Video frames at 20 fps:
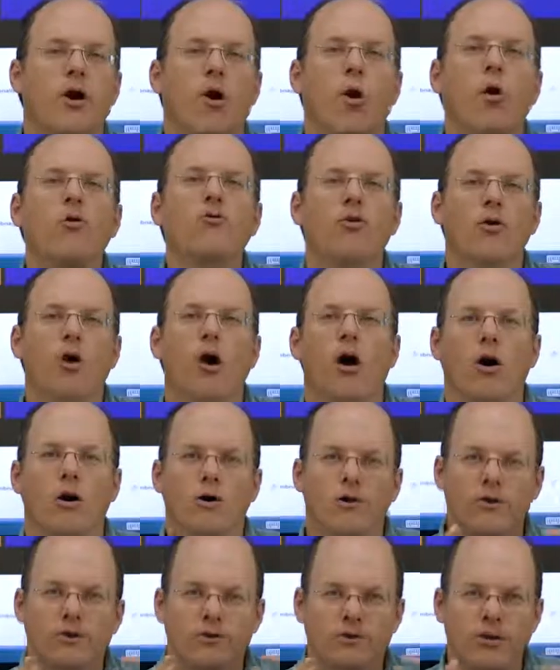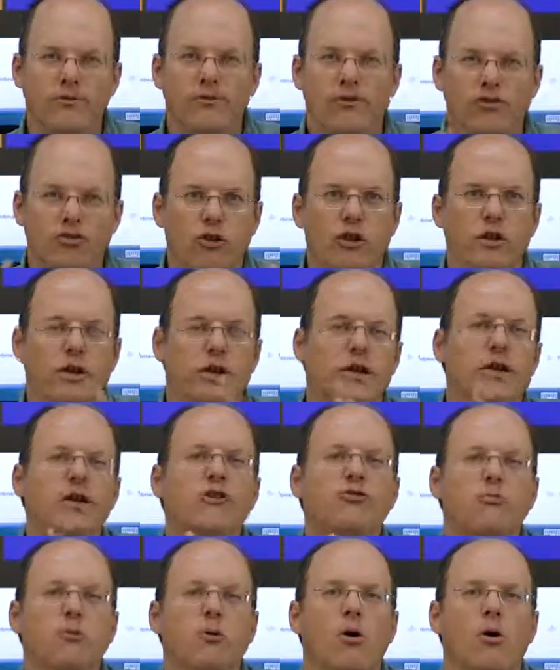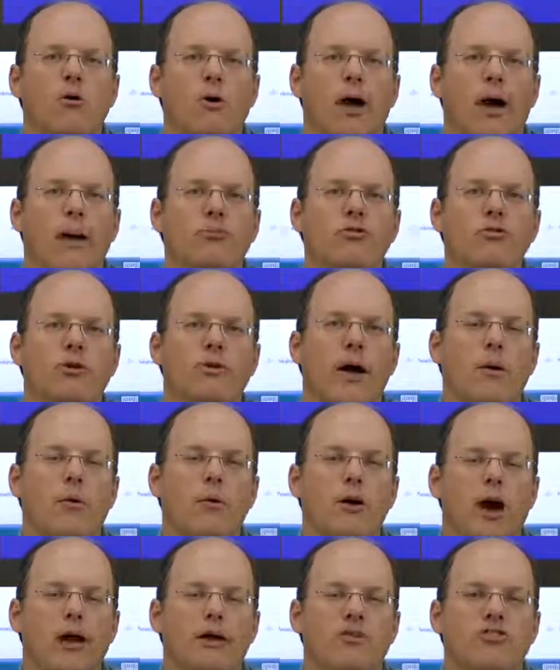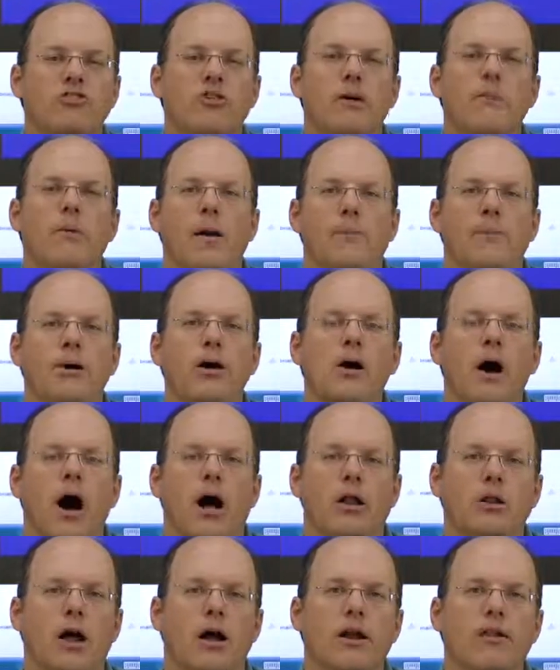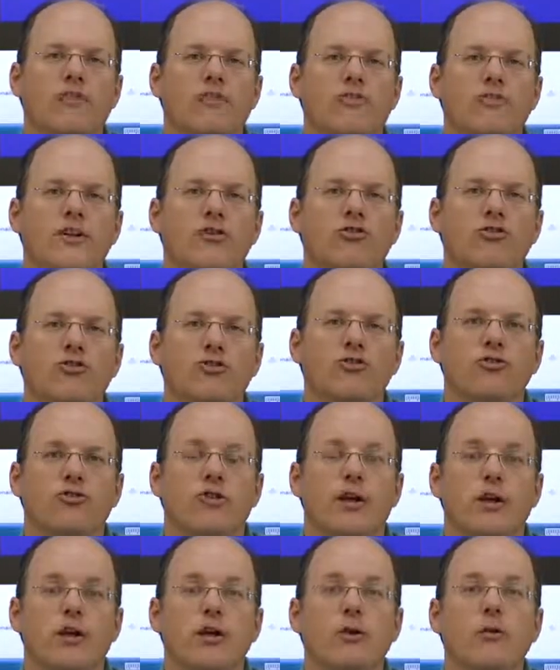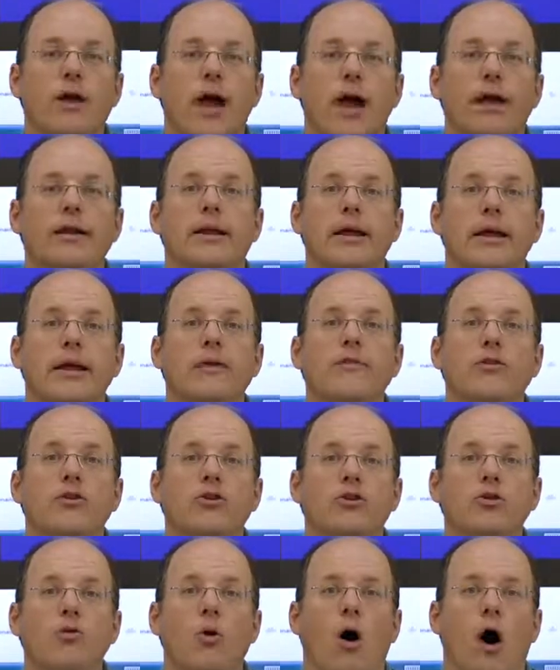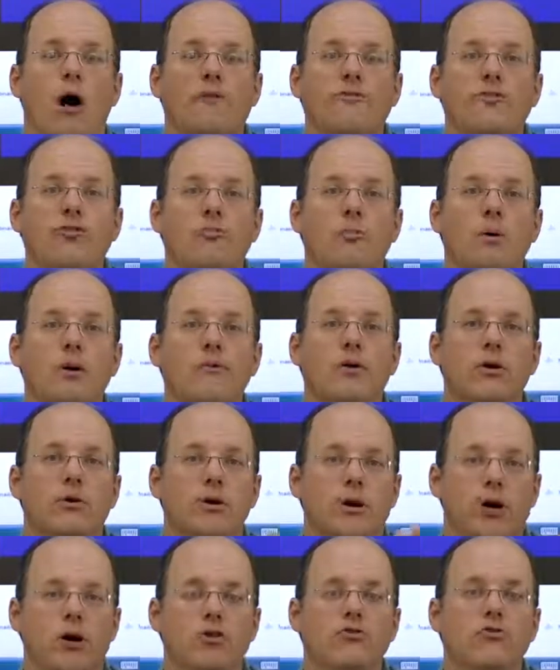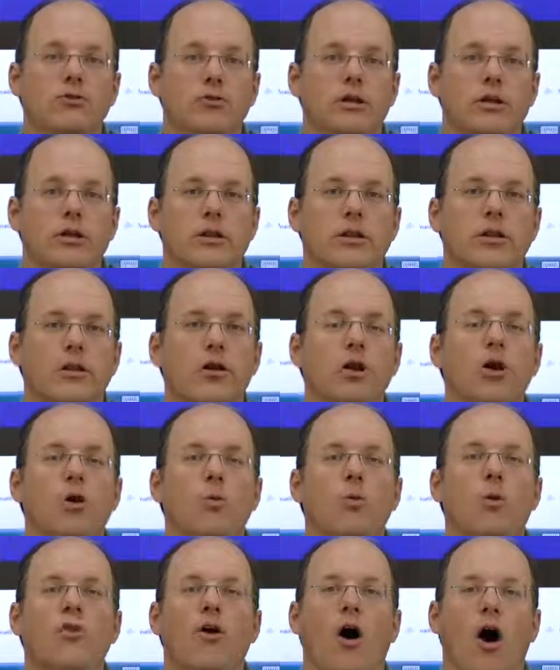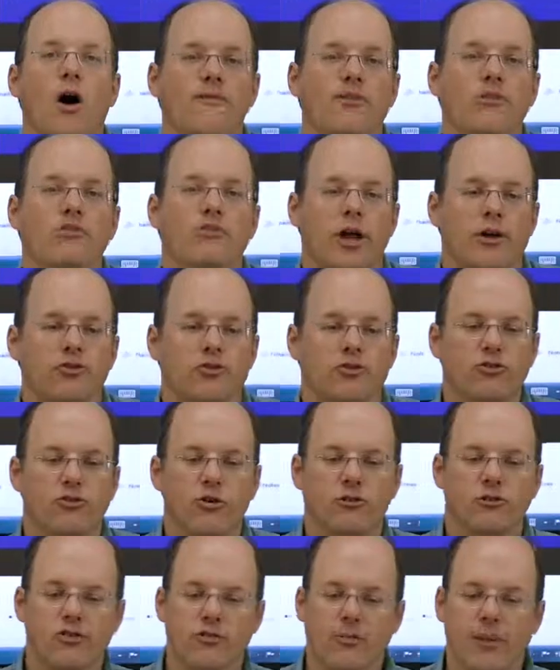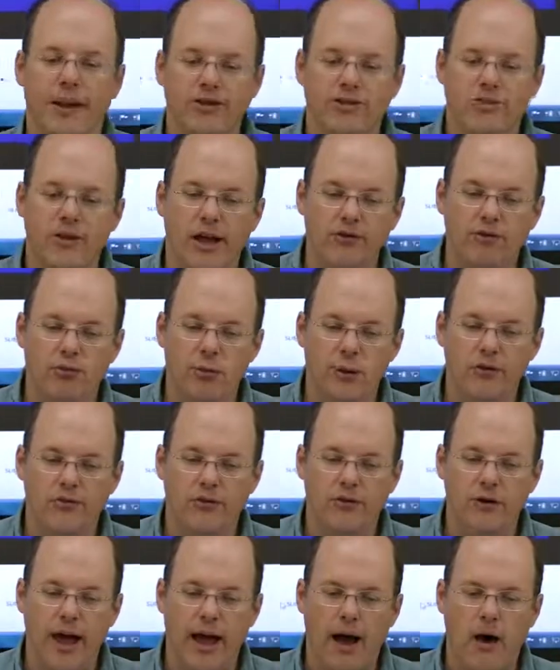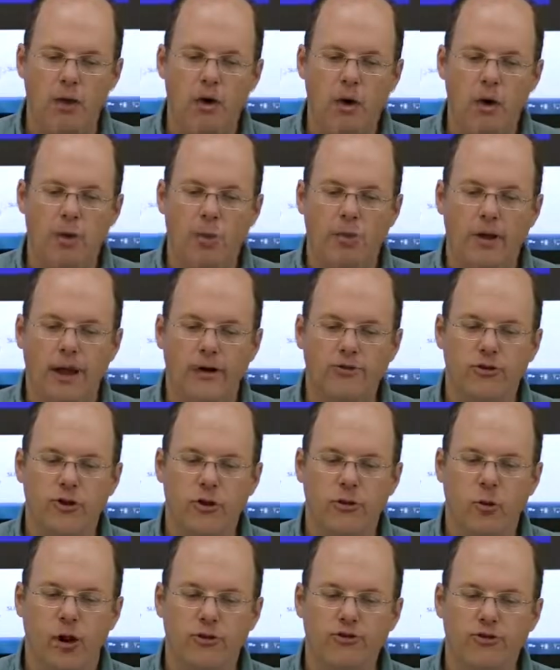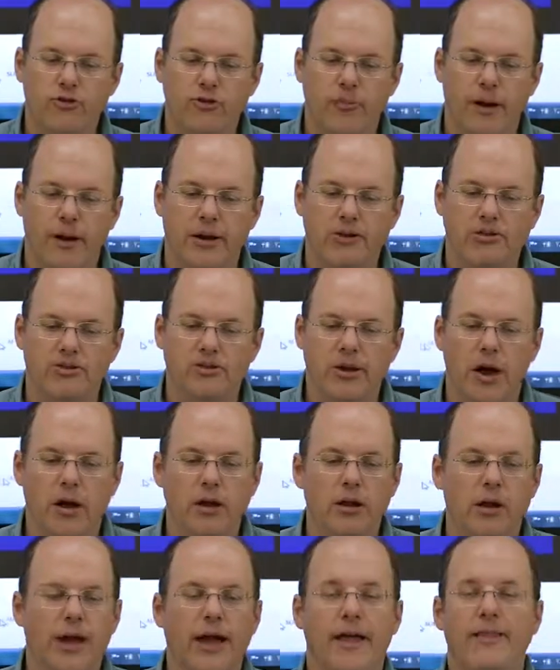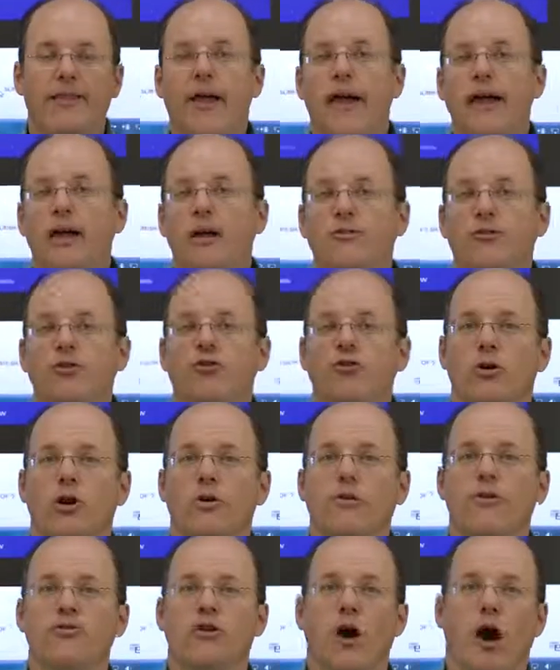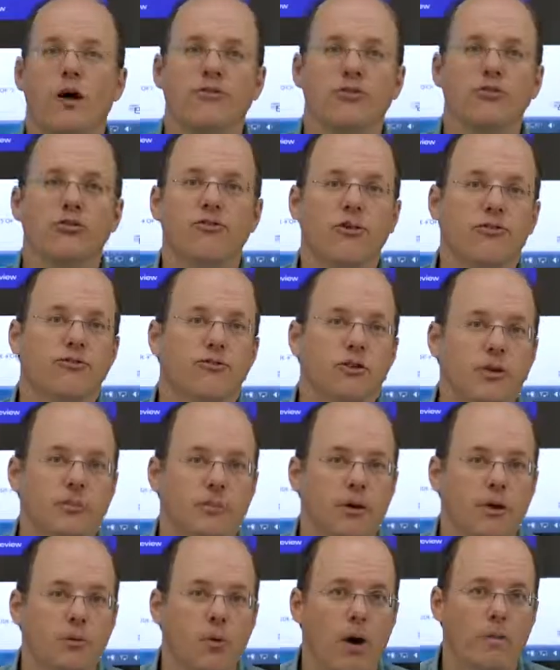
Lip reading: overall instead of just looking at each program. So that will kind of sum up a lot of the features that you get in the new Office preview and also dealing with Office as a service. So that's next week. For now, we'll answer your questions about Excel, and thank you for joining this Office 15-minute